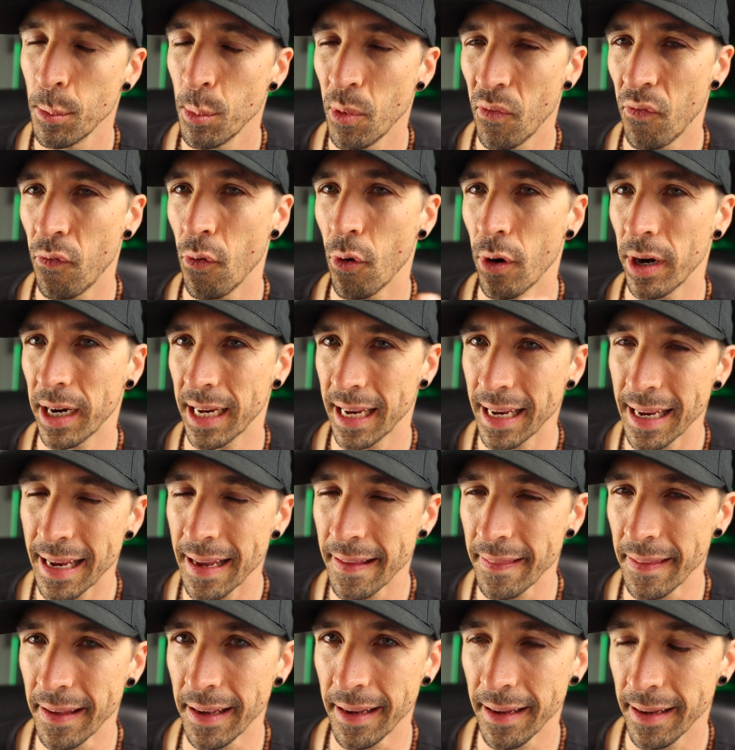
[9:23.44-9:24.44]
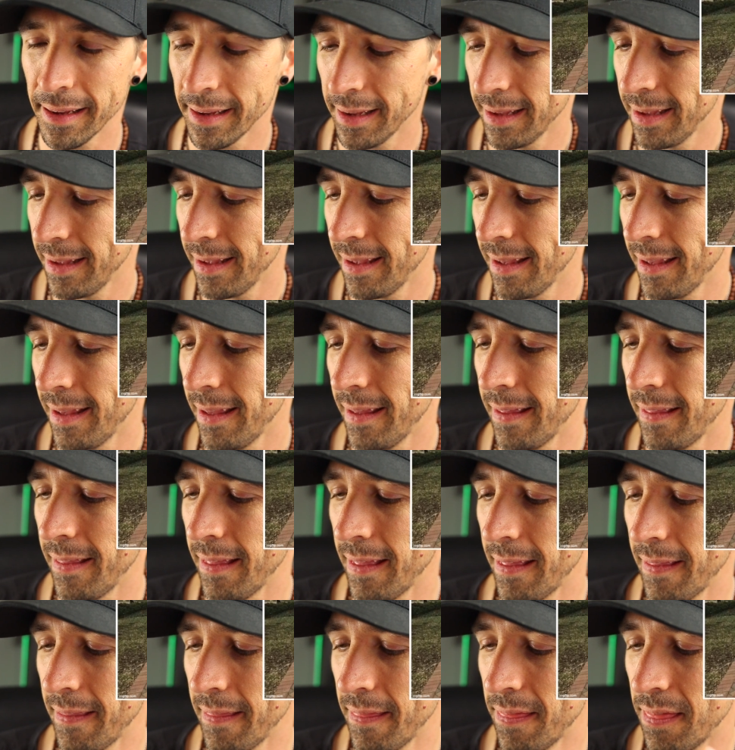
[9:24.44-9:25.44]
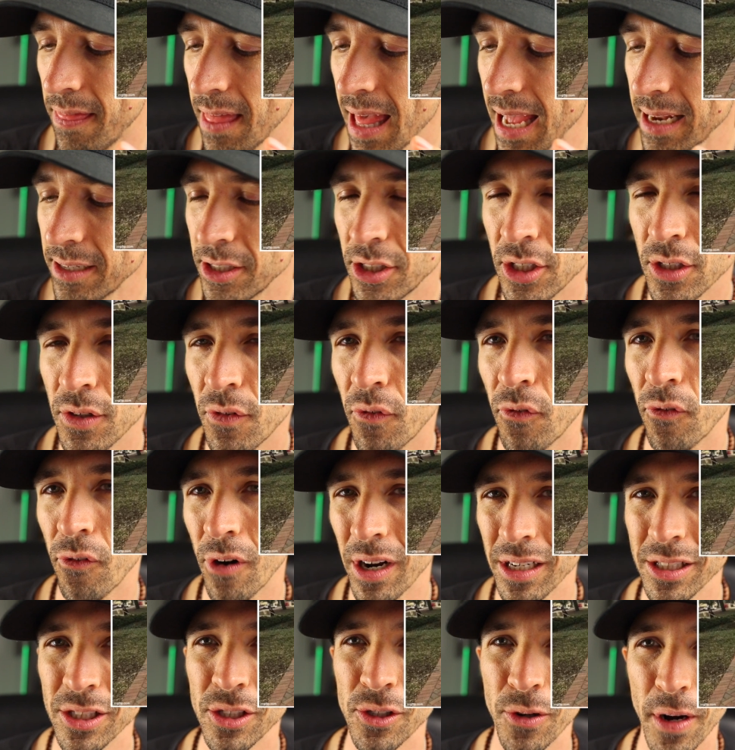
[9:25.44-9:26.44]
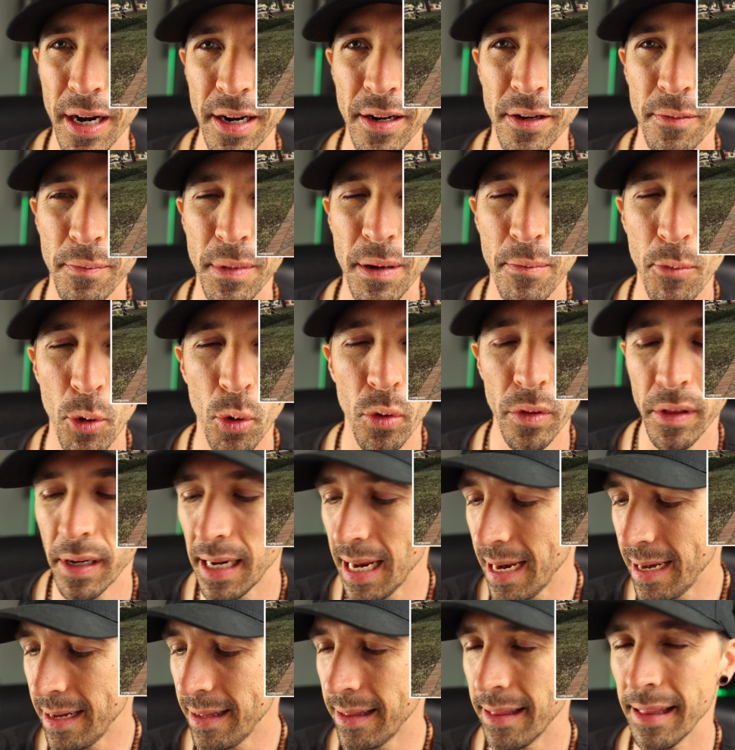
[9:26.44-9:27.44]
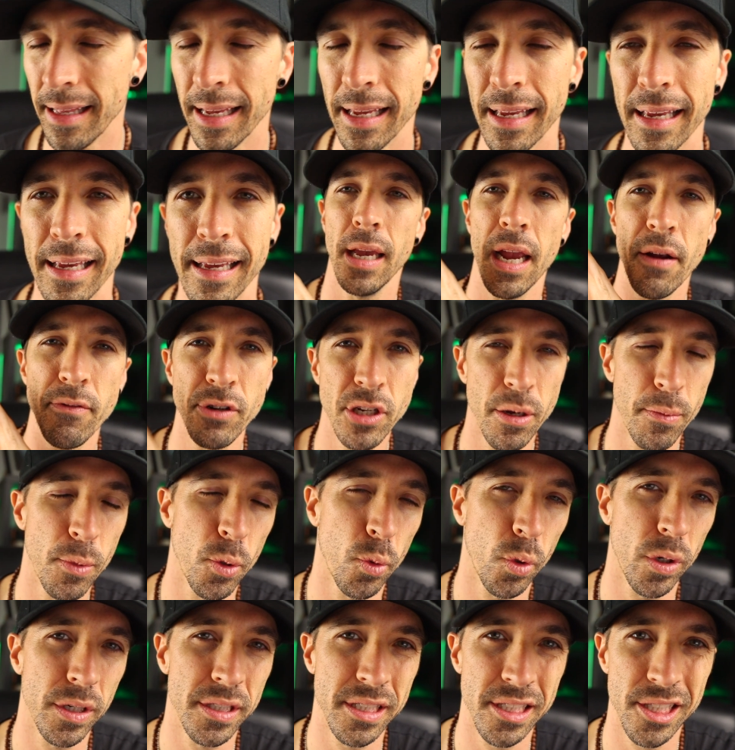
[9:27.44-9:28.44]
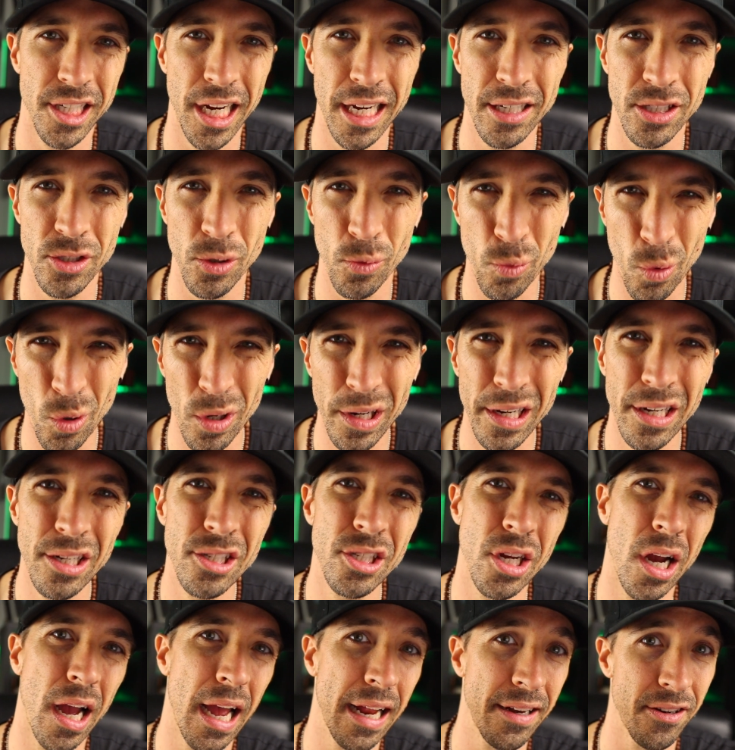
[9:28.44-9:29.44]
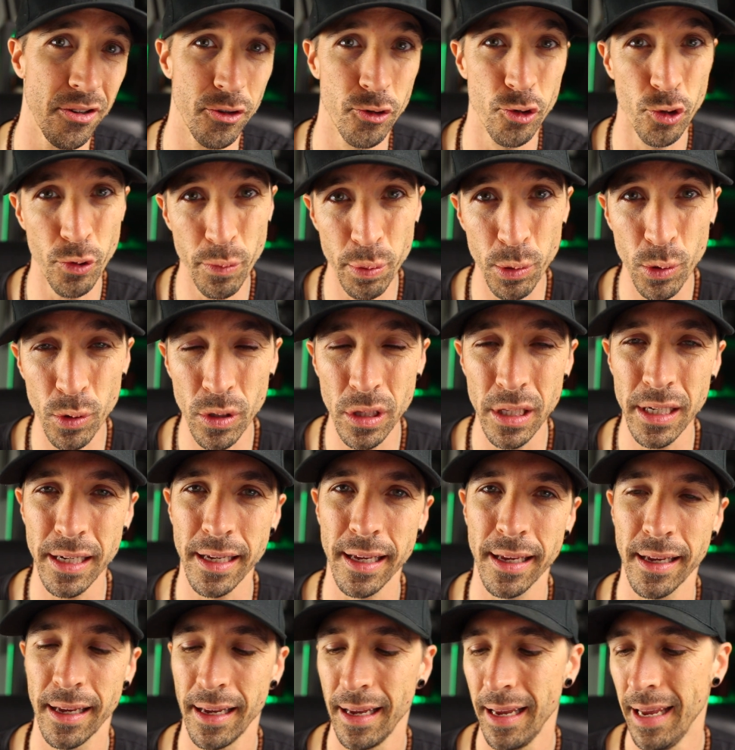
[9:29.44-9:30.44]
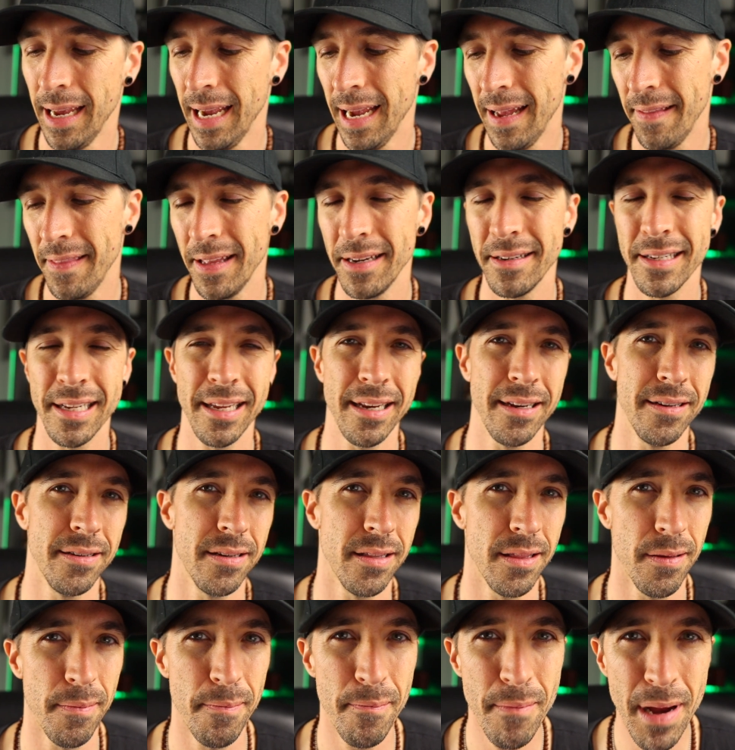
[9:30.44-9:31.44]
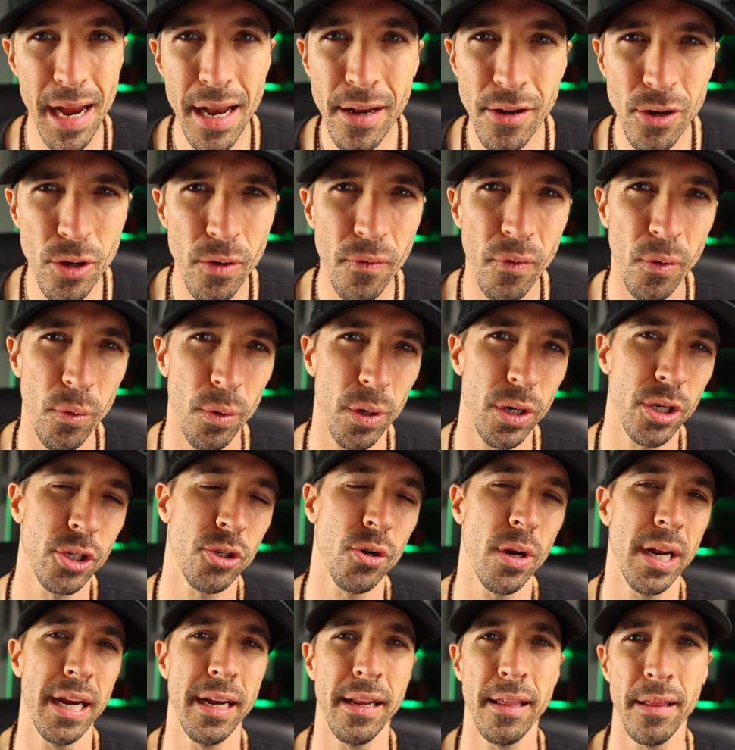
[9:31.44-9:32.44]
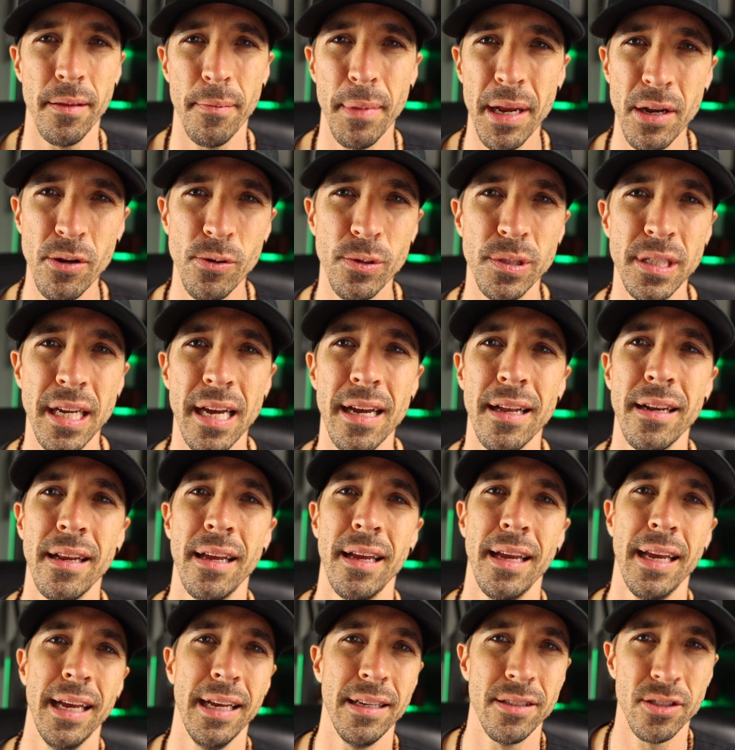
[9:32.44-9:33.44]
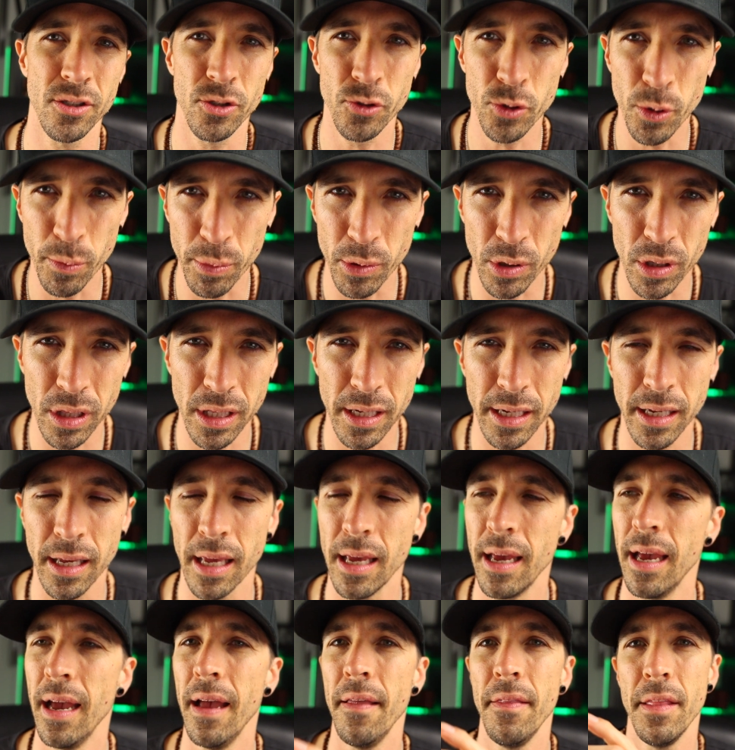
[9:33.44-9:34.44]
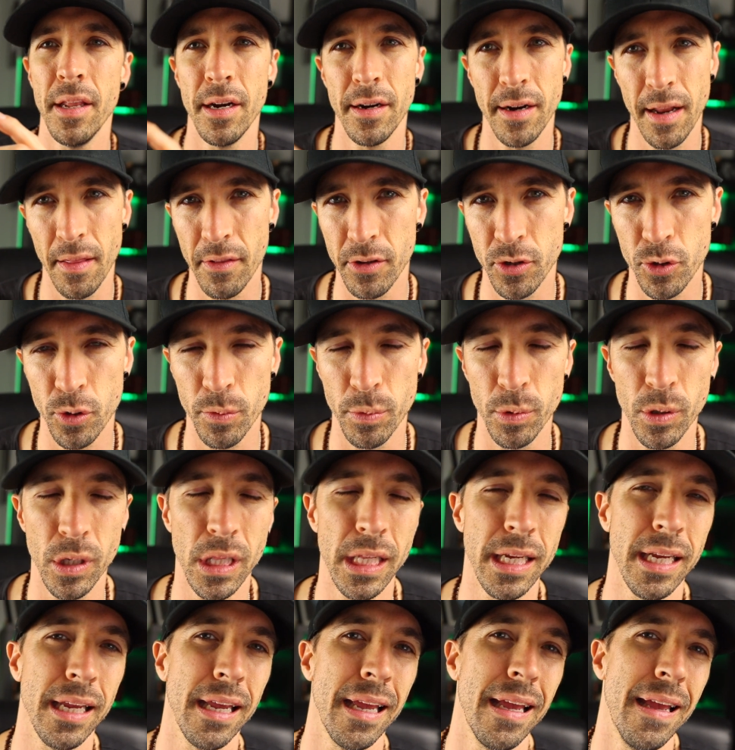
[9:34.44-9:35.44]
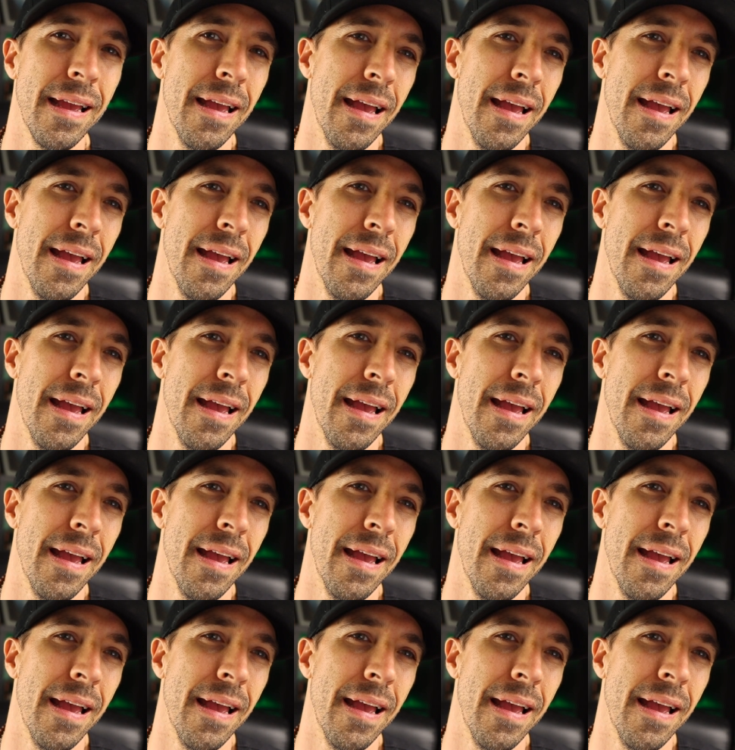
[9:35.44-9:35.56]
before I can get there. That just frustrated me more than anything. Every time I wanted to change the wattage, I had to triple click, and then to get into the menu, if I wanted to try any of the menus out, it's a triple click and then another triple click.